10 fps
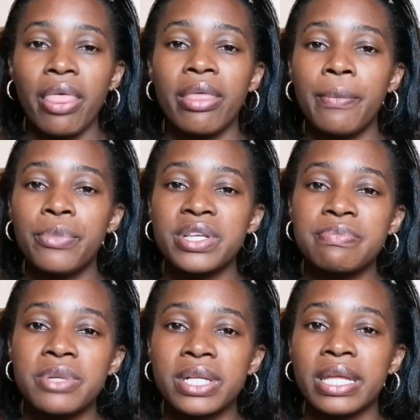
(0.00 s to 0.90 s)
the
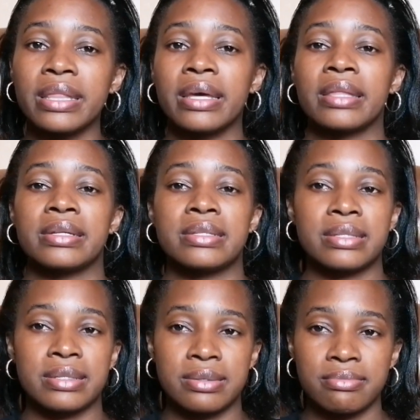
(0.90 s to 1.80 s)
breast milk in there
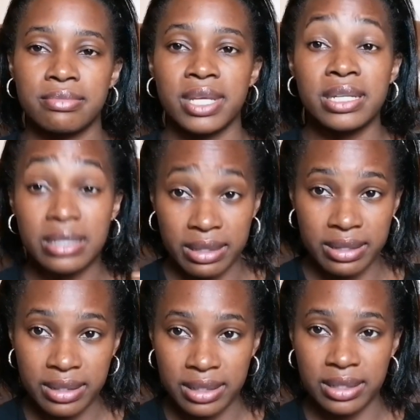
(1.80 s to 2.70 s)
that's getting
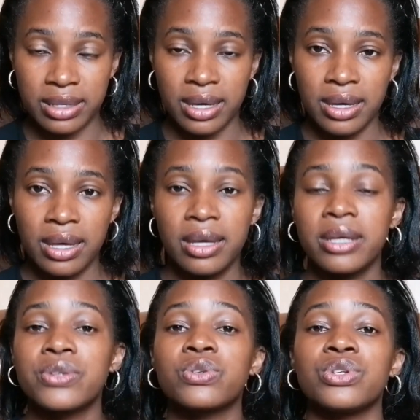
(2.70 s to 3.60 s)
thick. Yeah,
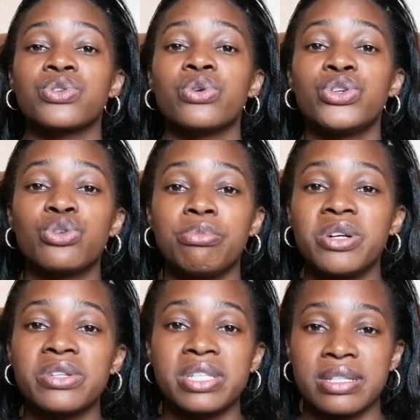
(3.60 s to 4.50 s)
so it's going to
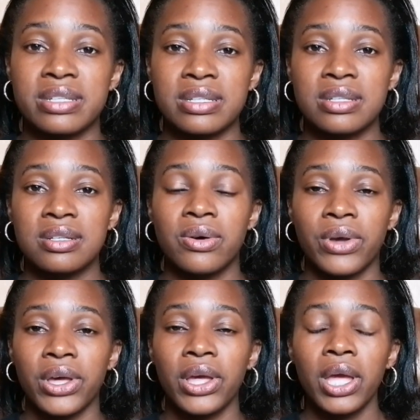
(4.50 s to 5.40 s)
melt it.
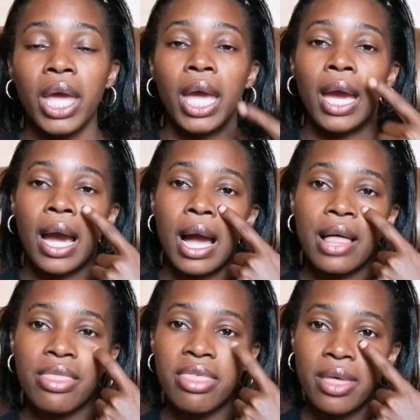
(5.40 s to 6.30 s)
Okay,
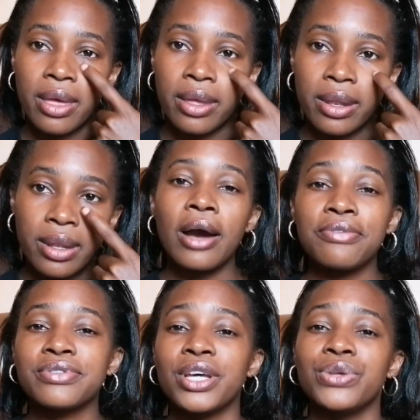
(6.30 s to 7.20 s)
and then
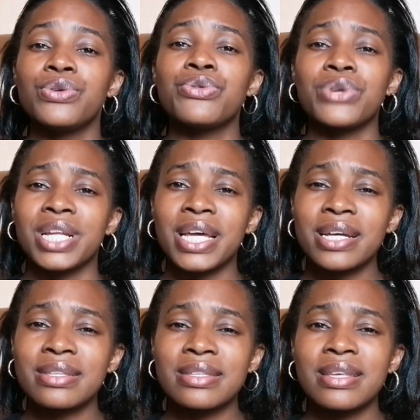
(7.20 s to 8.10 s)
after you
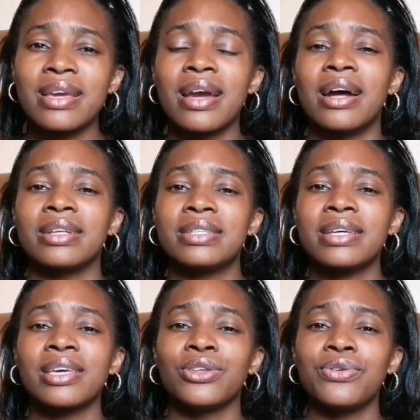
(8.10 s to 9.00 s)
relaxing and
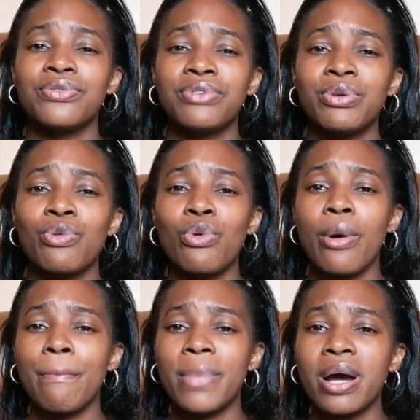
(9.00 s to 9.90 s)
taking your very
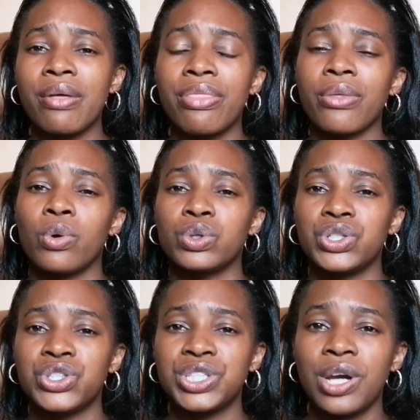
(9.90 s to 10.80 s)
warm bath or
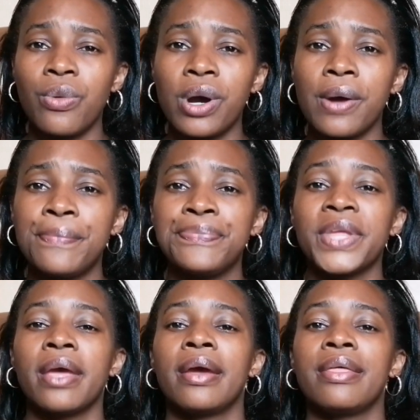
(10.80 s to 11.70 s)
shower,
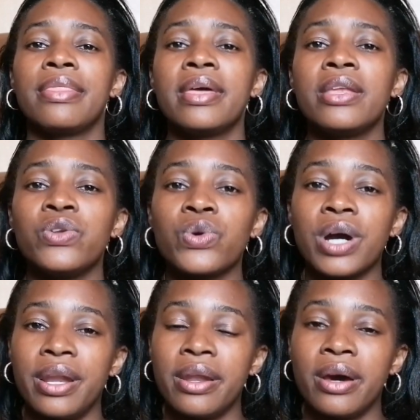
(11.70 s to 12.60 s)
then you
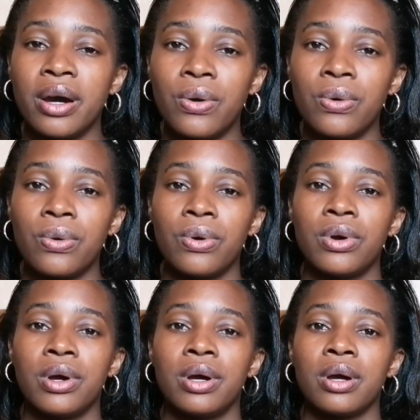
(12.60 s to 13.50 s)
can now
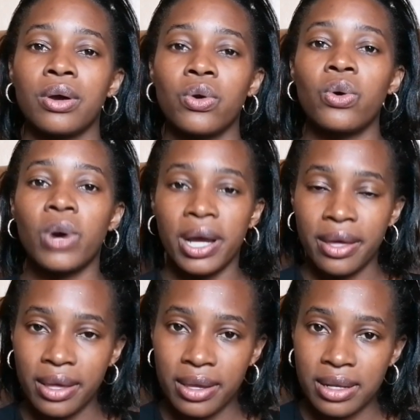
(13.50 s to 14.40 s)
go
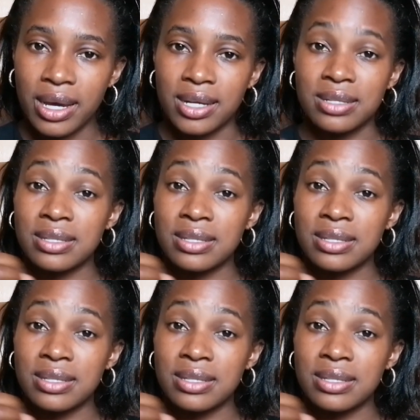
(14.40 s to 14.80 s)
ahead and